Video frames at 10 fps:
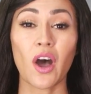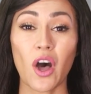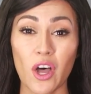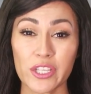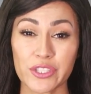
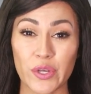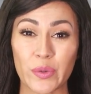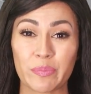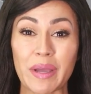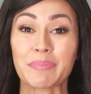
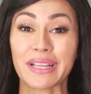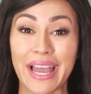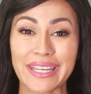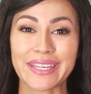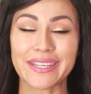Also, by
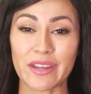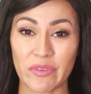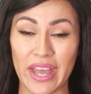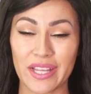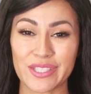planning in
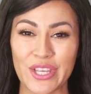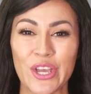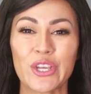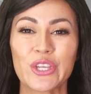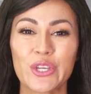advance,
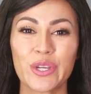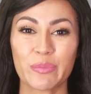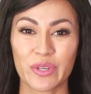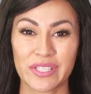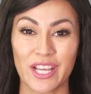you can
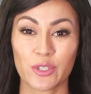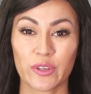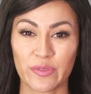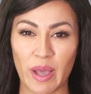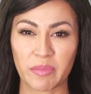protect your
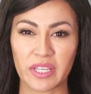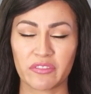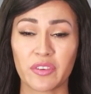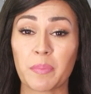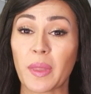family
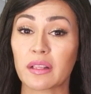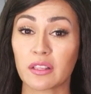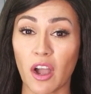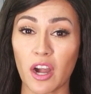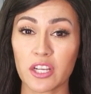from the
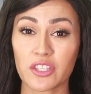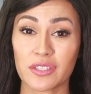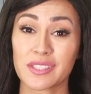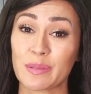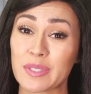large,
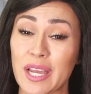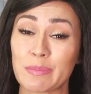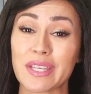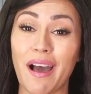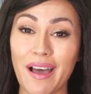
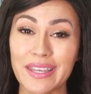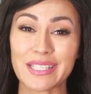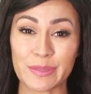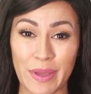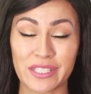sometimes
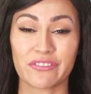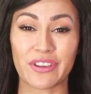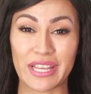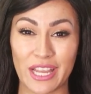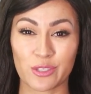unexpected
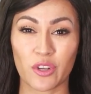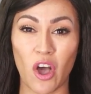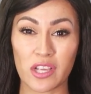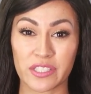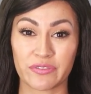financial
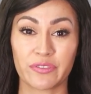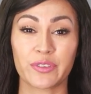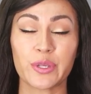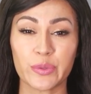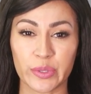cost of a
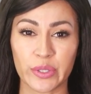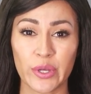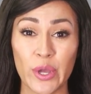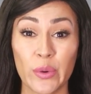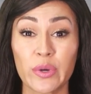funeral,
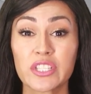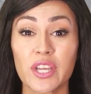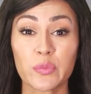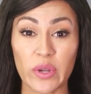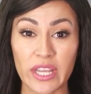which
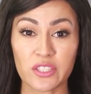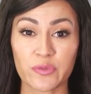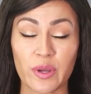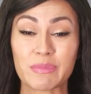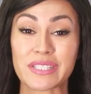can range
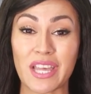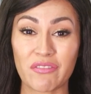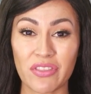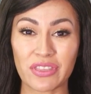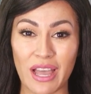from
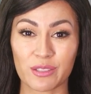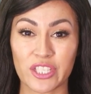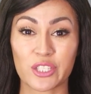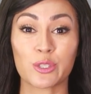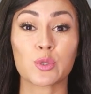
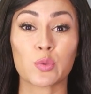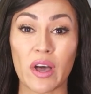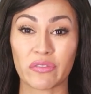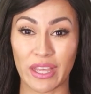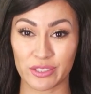$7,000 to
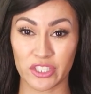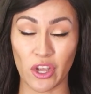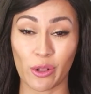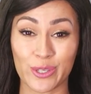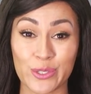
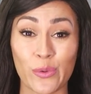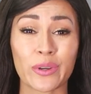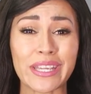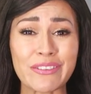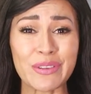$12,000 or
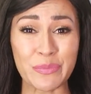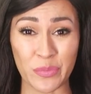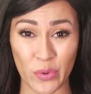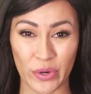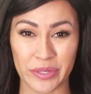even
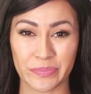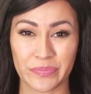more.